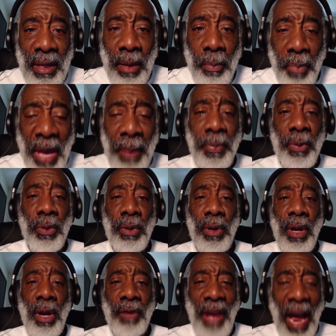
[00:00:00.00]
People
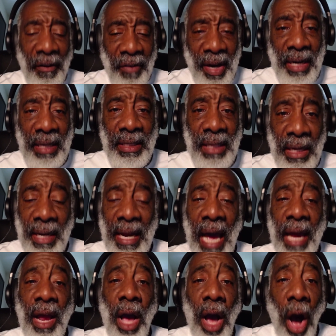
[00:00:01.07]
of African descent are
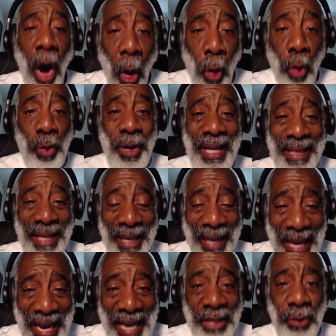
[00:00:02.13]
not owning the
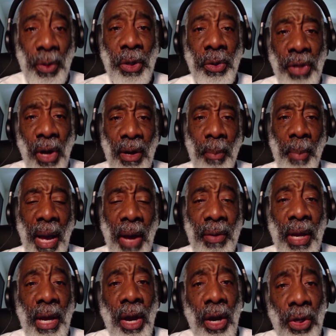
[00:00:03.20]
lands. When you talk about
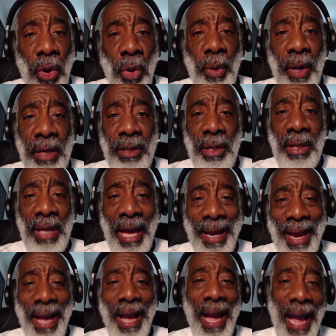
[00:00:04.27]
going into that
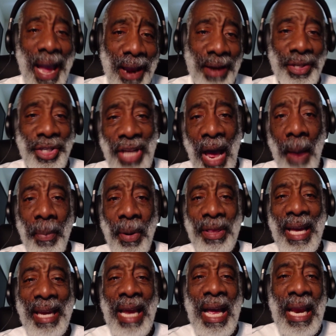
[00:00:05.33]
hair shop or
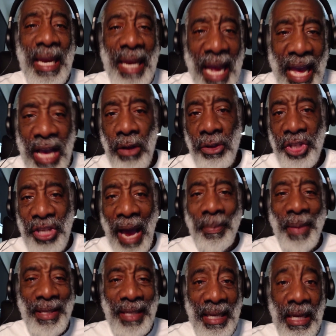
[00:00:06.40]
that nail shop
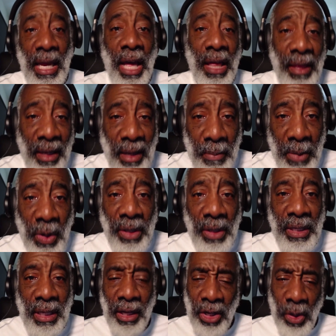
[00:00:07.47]
that's in the community,
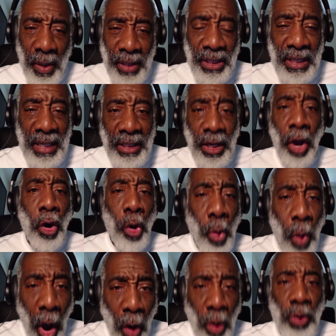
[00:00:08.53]
the question is, who
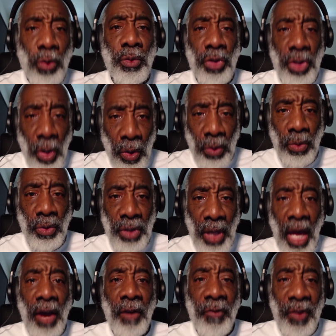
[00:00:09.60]
owns those
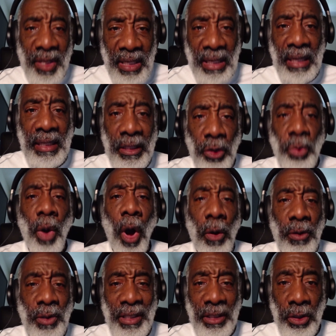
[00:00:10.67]
facilities? Who owns
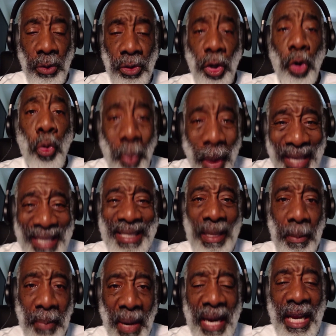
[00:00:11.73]
those institutions? Who makes the
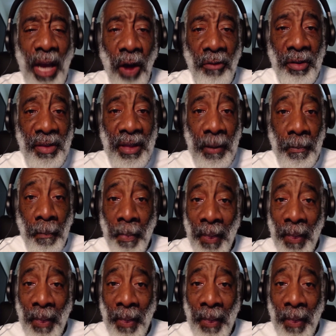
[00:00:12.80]
money off of them?